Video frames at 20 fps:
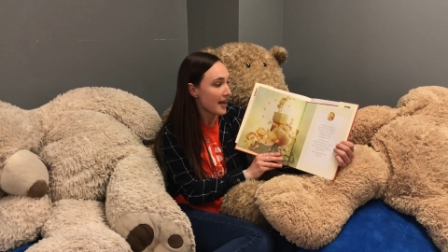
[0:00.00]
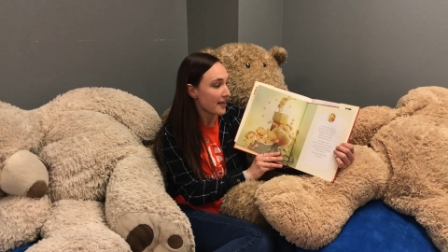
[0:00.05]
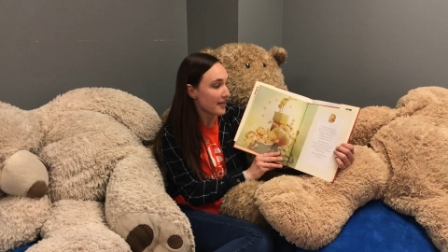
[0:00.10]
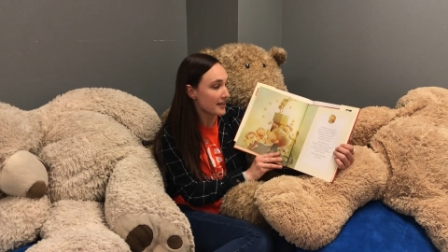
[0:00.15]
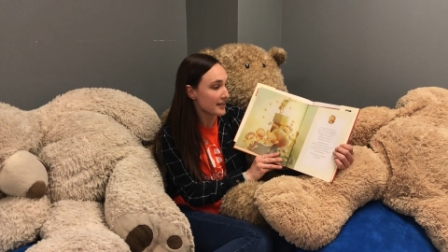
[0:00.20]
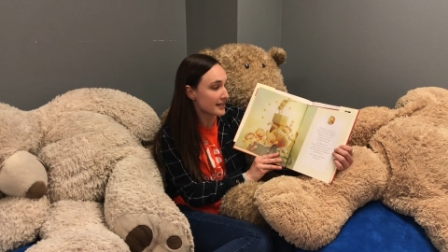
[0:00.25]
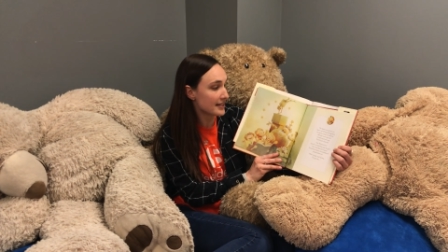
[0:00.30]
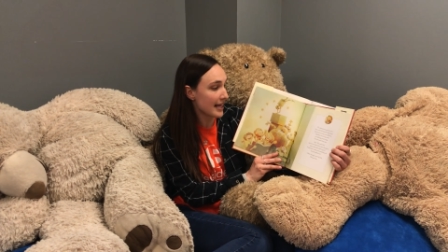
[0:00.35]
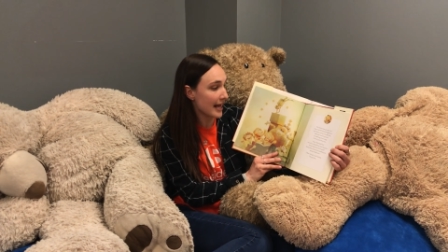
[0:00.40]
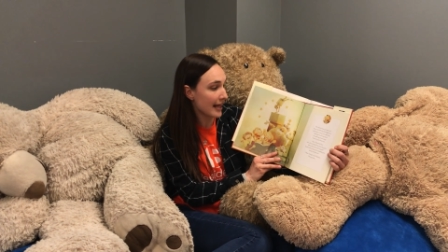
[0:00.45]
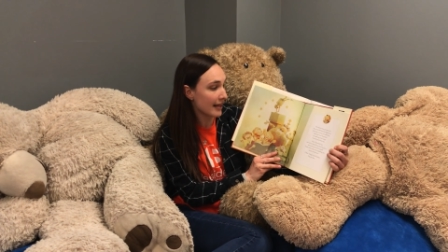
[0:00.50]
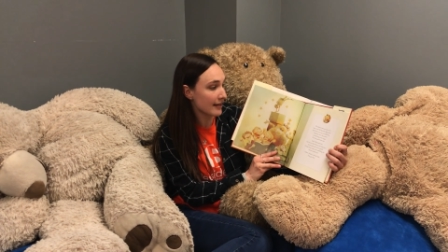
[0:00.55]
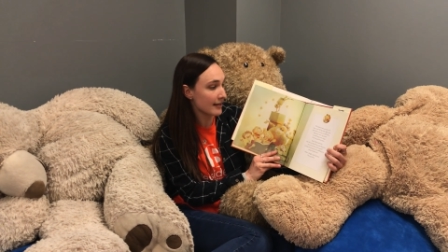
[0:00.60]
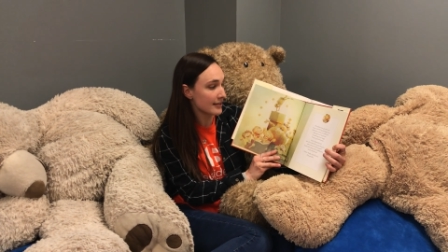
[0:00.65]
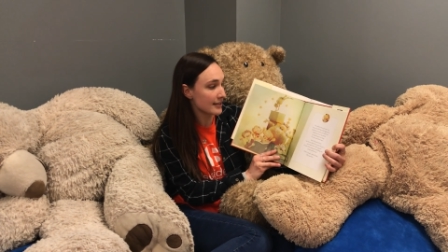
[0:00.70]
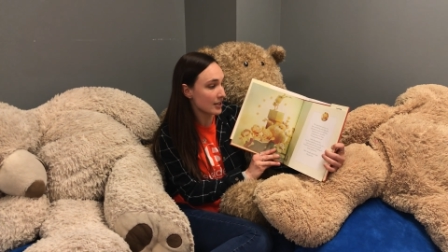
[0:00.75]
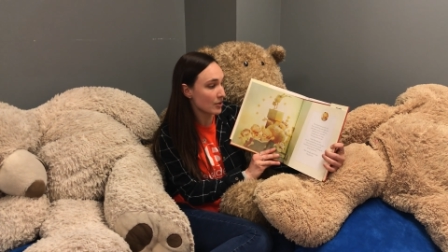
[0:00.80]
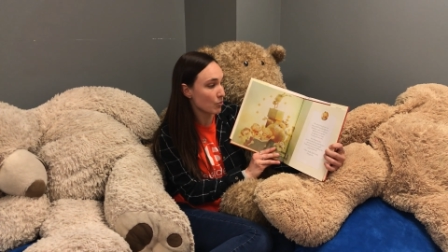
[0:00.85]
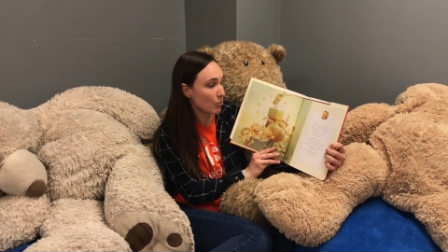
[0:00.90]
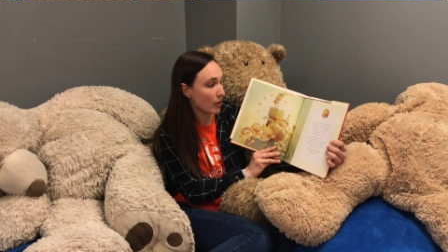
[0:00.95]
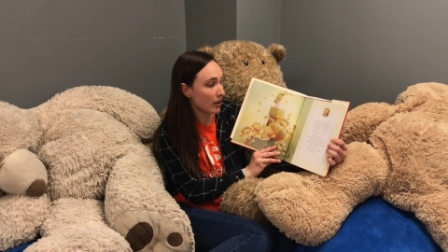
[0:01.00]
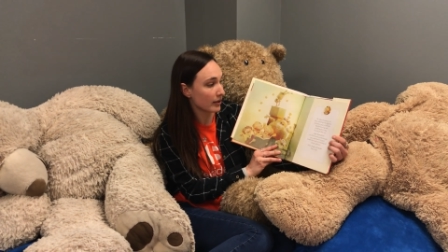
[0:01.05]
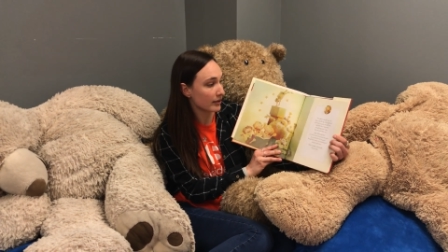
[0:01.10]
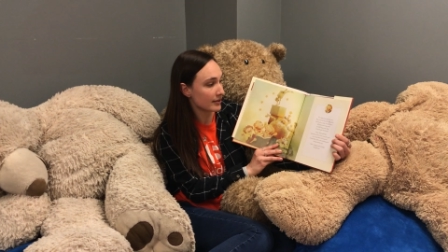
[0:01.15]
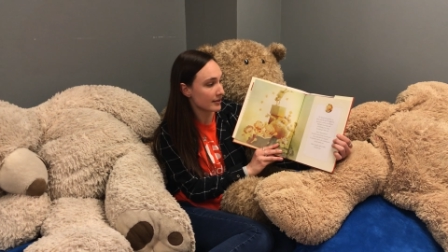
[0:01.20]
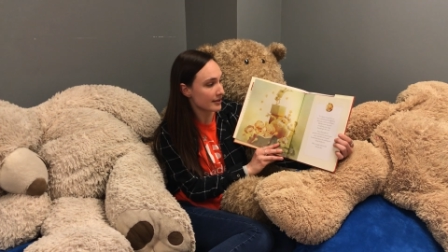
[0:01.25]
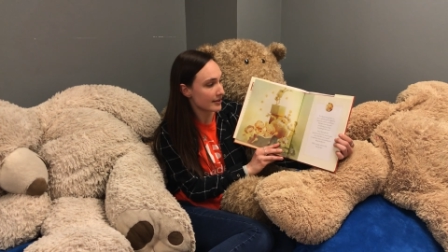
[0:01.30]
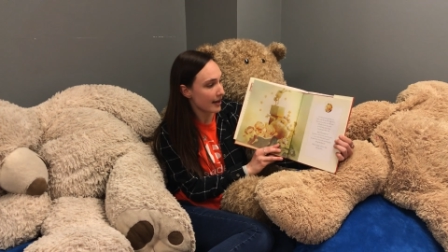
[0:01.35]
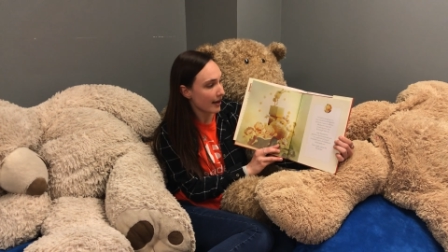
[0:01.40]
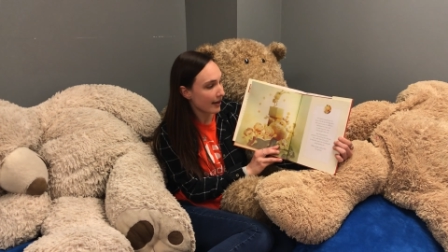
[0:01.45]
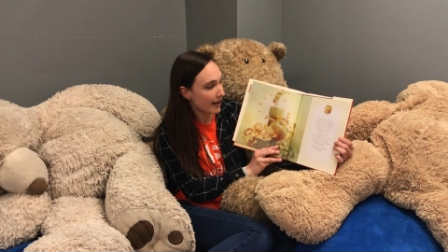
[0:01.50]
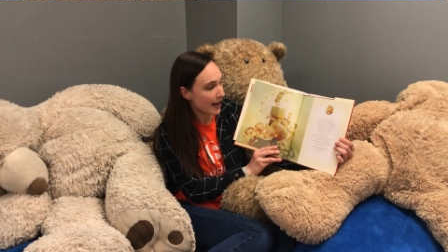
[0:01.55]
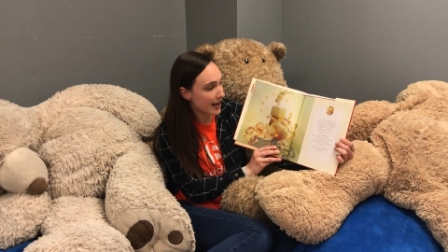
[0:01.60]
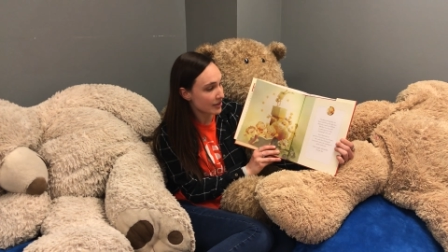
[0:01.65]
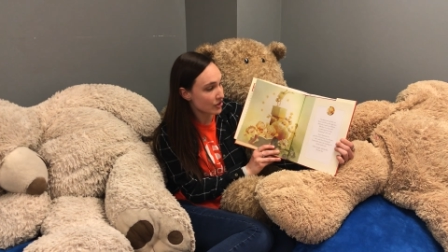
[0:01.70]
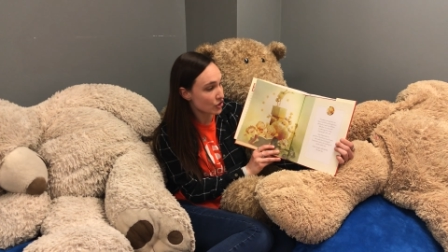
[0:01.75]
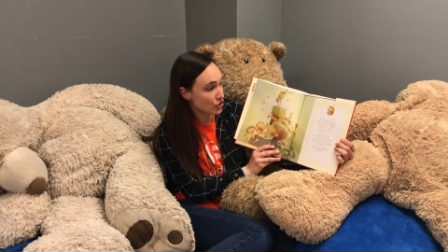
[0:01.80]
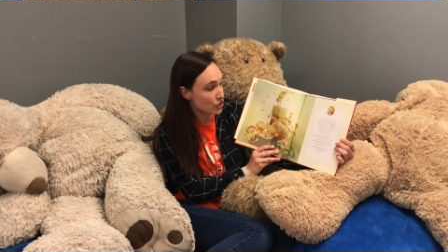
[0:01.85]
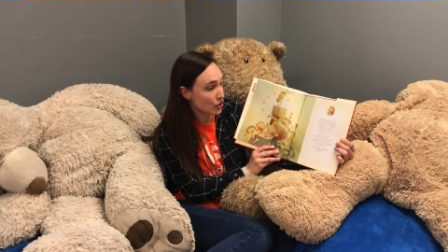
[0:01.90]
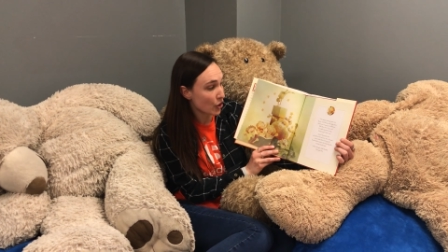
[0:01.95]
The talented ones
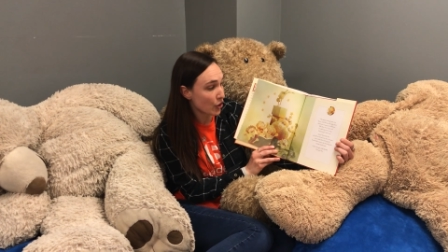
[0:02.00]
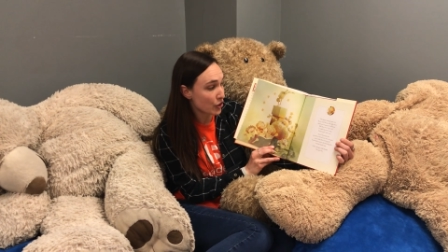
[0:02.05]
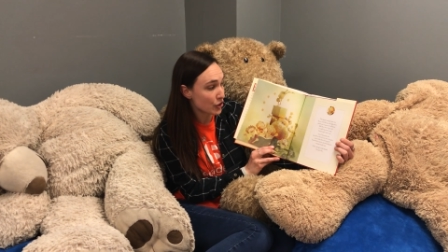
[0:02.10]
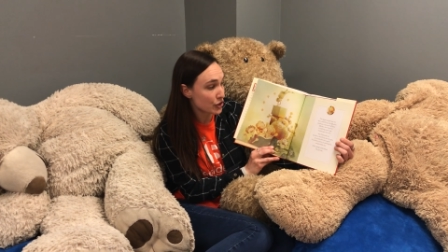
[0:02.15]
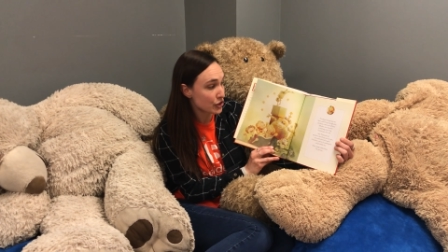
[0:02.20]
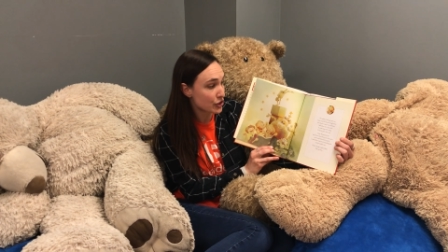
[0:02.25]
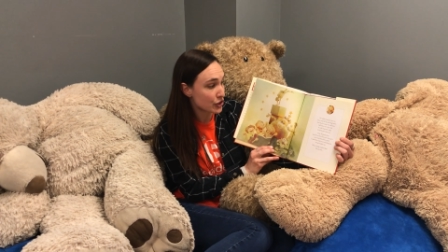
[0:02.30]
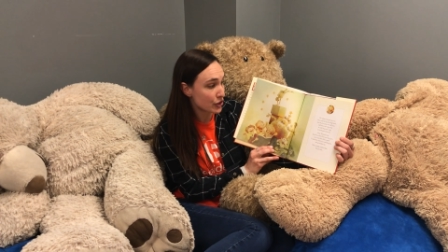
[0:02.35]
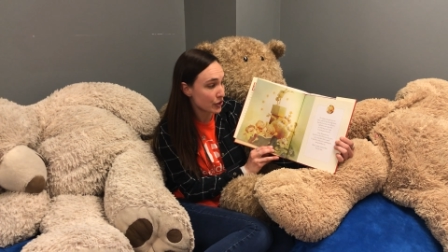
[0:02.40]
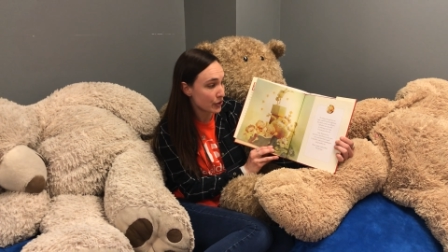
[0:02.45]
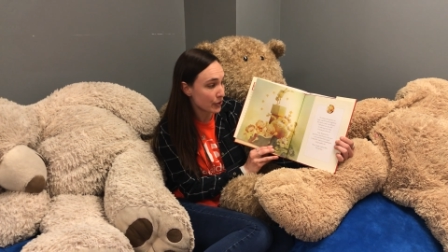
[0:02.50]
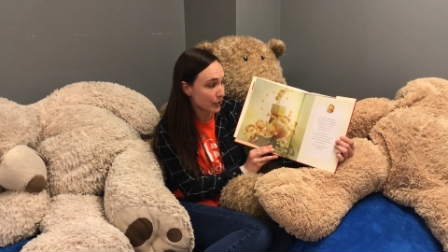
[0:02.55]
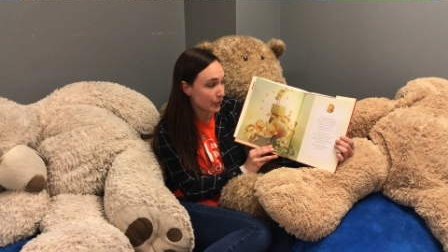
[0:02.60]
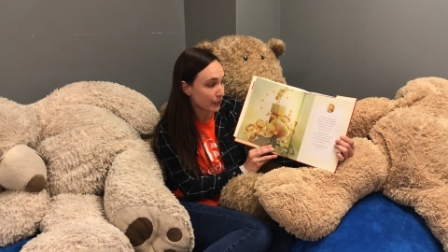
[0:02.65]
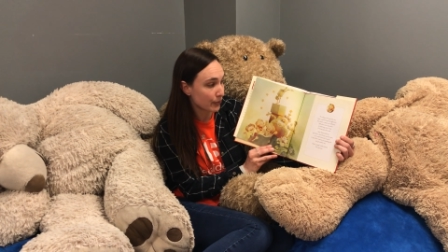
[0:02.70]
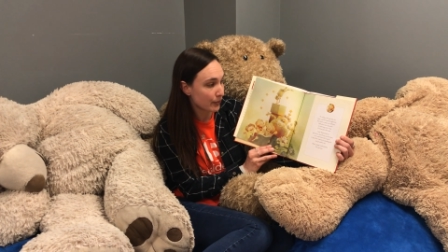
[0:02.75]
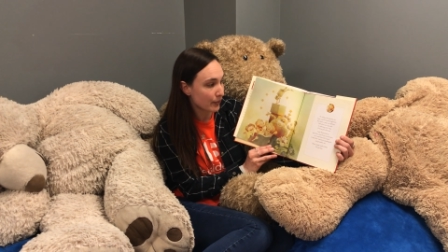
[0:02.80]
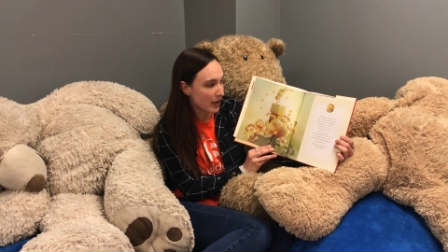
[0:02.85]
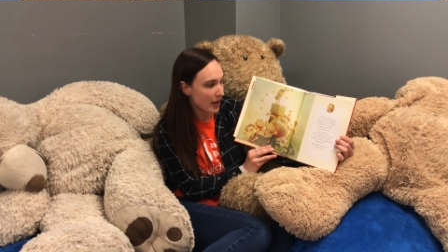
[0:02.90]
got stars too.